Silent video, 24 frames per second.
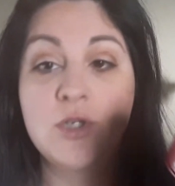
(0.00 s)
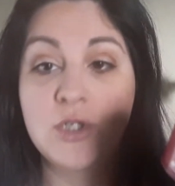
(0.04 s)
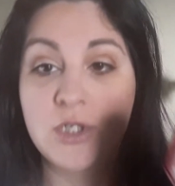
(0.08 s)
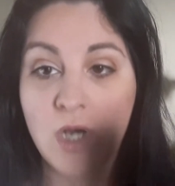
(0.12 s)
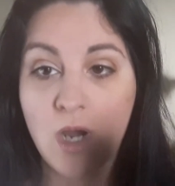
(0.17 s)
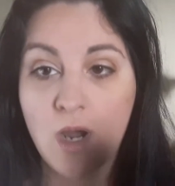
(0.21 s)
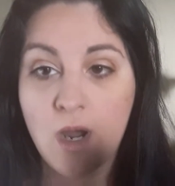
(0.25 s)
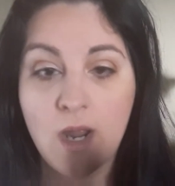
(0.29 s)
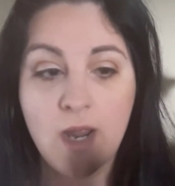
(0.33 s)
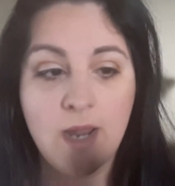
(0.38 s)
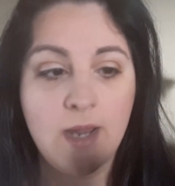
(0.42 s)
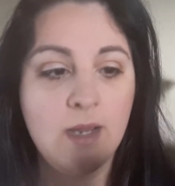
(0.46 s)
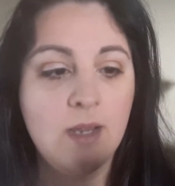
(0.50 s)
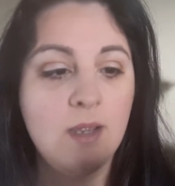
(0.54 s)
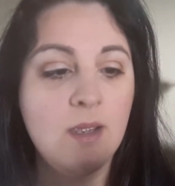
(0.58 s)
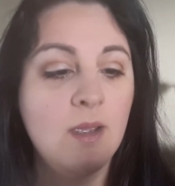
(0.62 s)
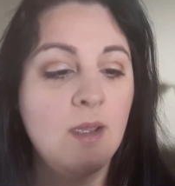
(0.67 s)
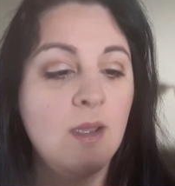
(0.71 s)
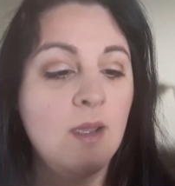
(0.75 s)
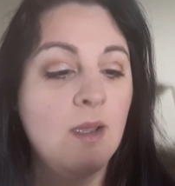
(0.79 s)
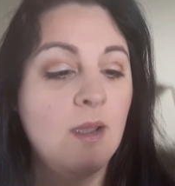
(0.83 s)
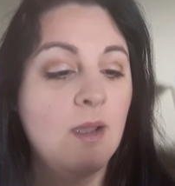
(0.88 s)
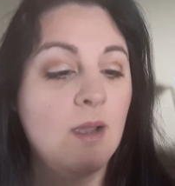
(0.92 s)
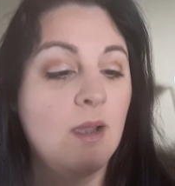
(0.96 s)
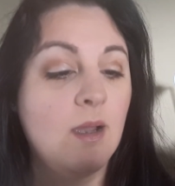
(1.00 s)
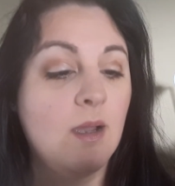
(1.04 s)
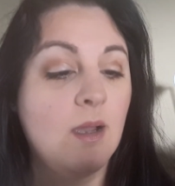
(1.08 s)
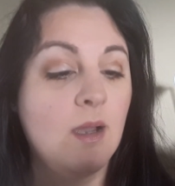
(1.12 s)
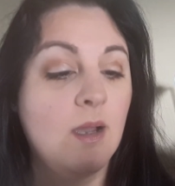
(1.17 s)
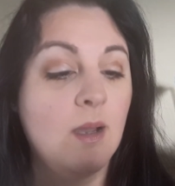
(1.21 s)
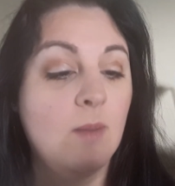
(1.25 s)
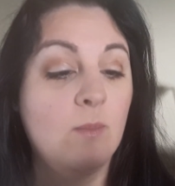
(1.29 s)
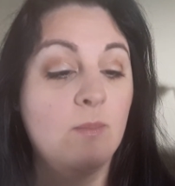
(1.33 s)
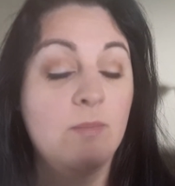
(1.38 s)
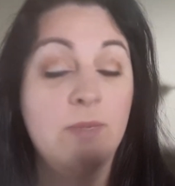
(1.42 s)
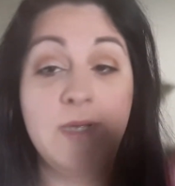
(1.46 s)
chai,
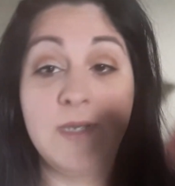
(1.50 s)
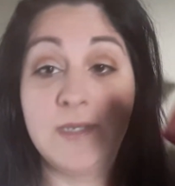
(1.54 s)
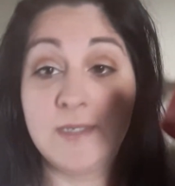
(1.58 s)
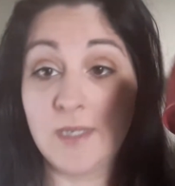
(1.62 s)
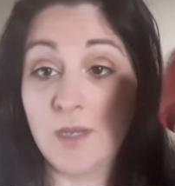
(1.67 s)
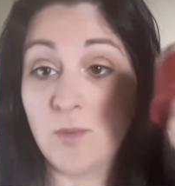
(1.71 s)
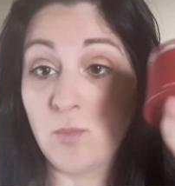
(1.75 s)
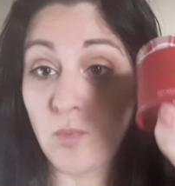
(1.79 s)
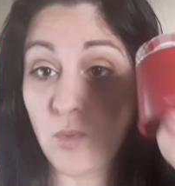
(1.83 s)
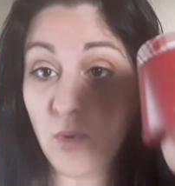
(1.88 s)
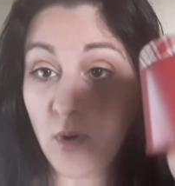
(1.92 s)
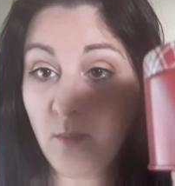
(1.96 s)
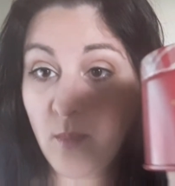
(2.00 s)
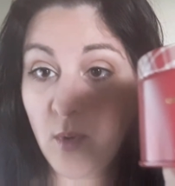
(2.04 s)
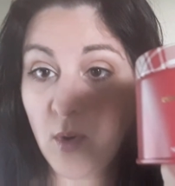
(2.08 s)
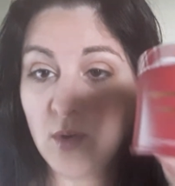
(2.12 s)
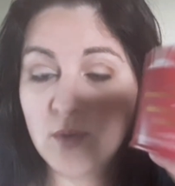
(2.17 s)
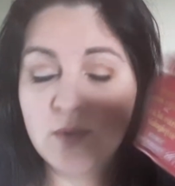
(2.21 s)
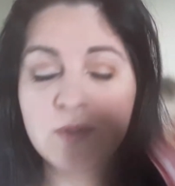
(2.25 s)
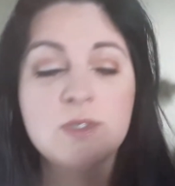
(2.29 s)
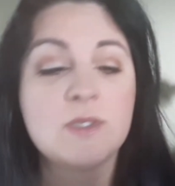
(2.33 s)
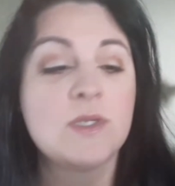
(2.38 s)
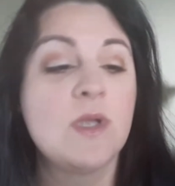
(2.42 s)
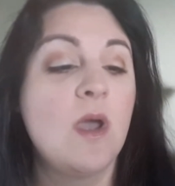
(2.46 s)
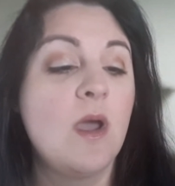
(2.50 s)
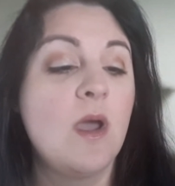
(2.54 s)
is a rooibos.